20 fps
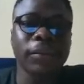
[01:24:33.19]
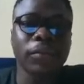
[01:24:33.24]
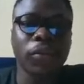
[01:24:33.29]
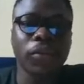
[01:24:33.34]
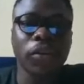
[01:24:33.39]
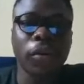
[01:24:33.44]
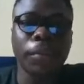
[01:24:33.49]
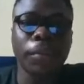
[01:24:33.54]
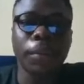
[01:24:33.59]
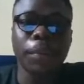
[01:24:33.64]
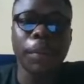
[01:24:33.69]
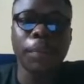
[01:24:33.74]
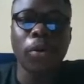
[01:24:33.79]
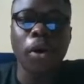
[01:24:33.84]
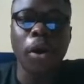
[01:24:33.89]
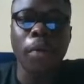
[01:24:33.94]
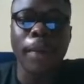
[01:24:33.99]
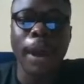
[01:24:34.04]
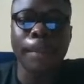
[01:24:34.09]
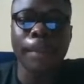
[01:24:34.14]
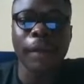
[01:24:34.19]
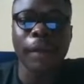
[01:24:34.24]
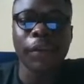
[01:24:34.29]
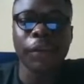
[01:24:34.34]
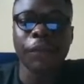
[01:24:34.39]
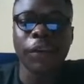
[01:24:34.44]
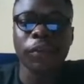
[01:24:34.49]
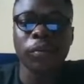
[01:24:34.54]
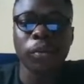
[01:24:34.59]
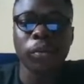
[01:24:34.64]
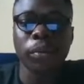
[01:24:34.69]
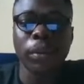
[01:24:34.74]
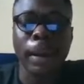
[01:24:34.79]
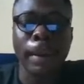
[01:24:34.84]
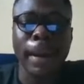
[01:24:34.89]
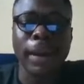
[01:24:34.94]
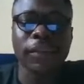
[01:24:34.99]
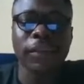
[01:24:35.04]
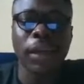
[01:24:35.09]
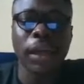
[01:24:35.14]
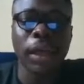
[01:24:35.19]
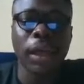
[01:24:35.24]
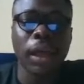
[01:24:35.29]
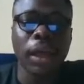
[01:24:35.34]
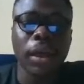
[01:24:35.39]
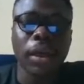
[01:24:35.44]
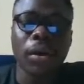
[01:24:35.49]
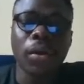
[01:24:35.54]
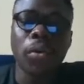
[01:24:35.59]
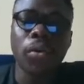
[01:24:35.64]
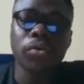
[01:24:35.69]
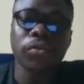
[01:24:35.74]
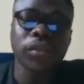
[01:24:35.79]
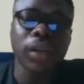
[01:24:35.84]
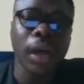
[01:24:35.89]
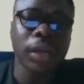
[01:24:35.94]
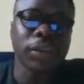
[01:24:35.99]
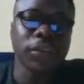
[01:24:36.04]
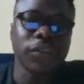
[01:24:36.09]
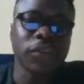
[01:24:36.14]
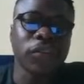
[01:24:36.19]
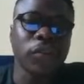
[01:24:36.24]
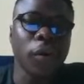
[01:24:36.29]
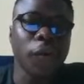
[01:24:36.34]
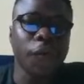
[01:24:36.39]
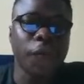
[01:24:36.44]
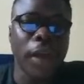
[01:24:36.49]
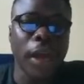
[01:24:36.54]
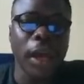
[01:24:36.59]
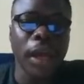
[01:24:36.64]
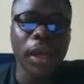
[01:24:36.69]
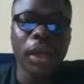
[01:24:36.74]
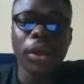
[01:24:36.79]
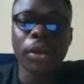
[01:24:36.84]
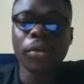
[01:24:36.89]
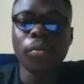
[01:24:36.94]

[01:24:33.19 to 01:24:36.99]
because there will be people on my private Facebook group and I say, oh, sir, this is not fair.